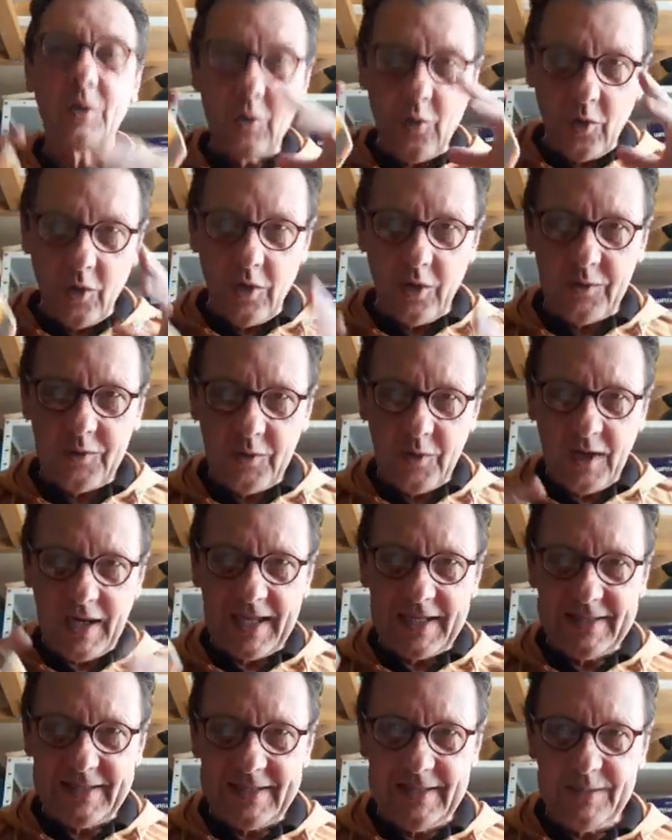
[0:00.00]
Call on your
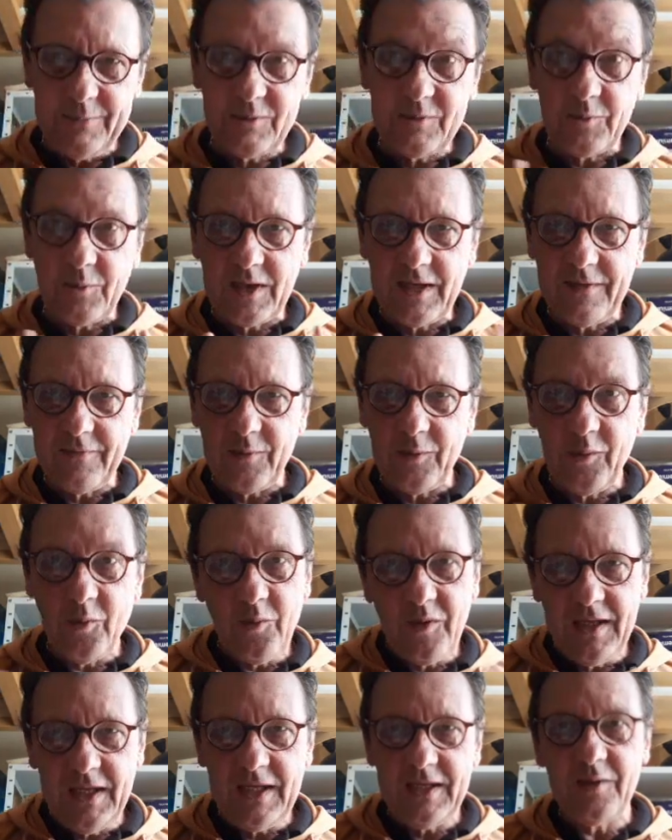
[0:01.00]
light teams whenever
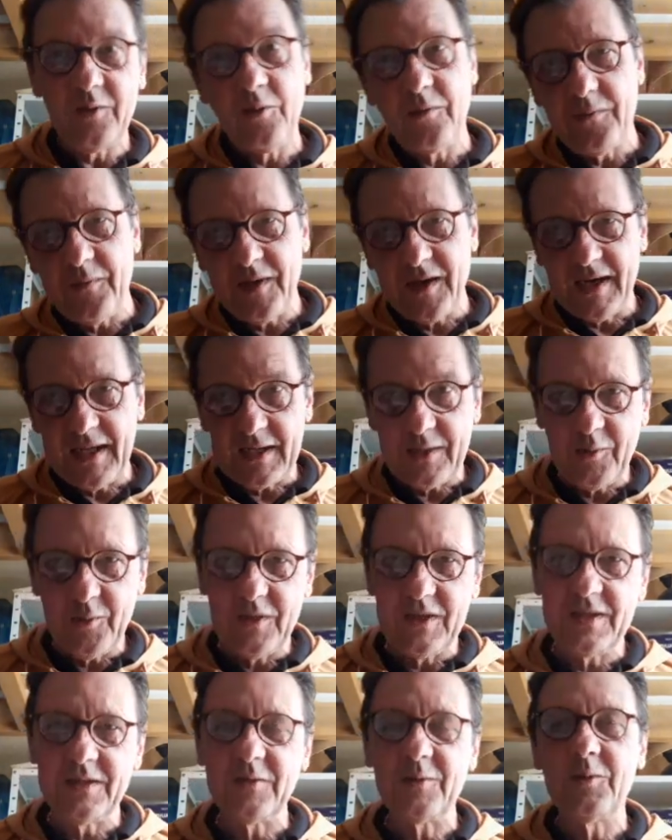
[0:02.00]
you feel like you
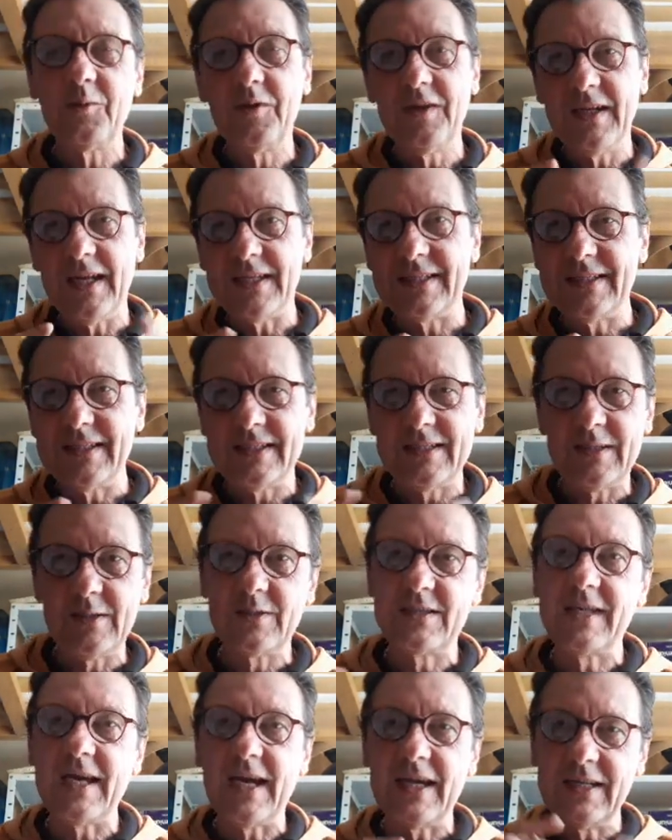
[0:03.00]
need
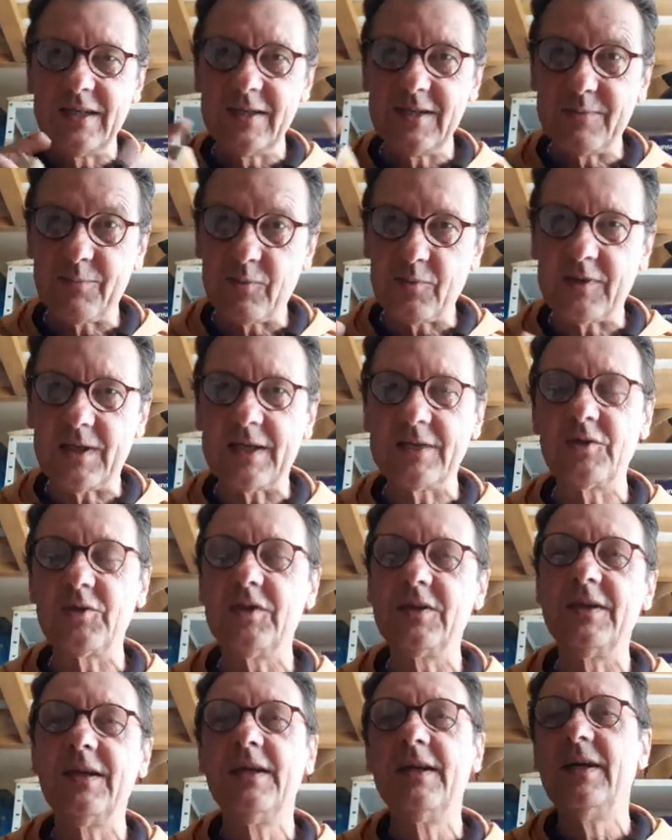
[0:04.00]
assistance, guidance,
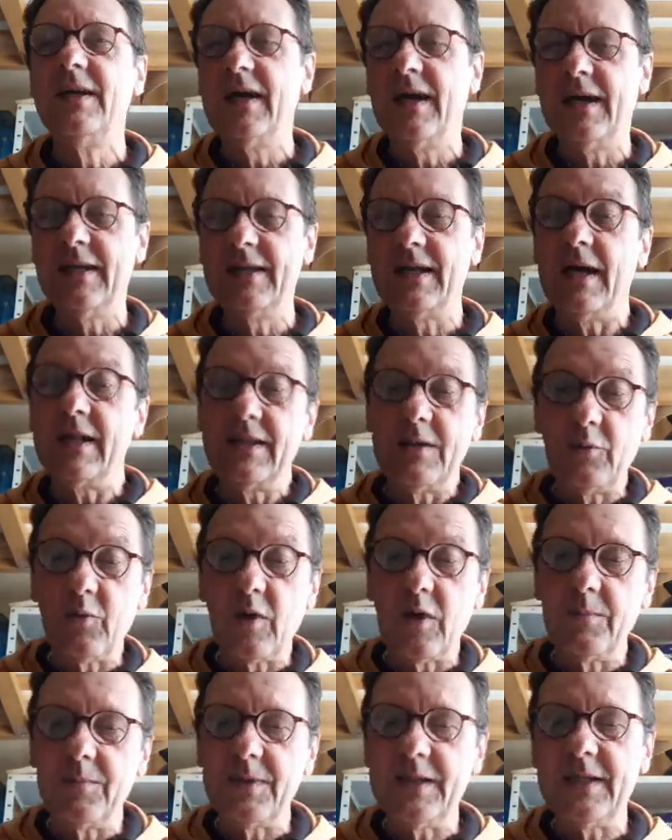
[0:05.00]
protection, and they
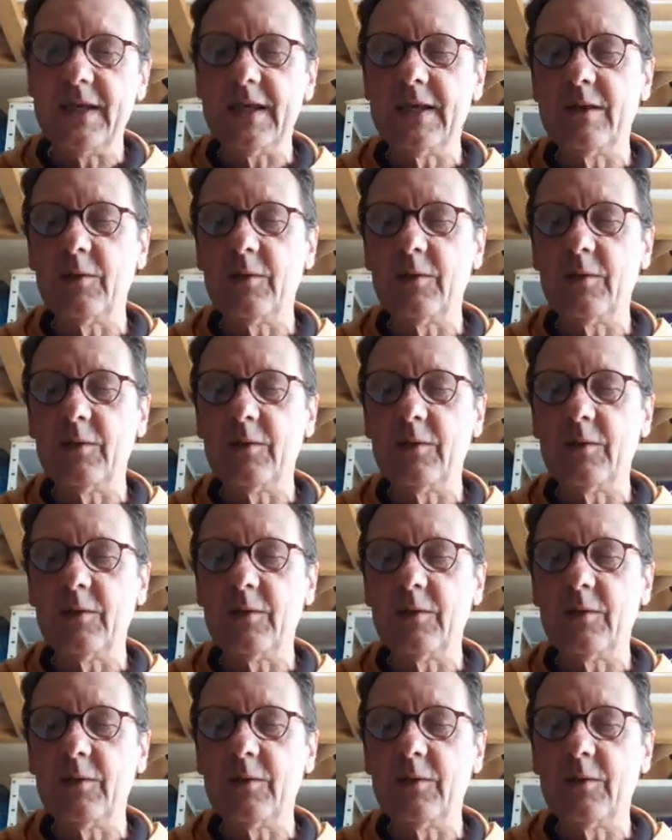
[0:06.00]
will be there.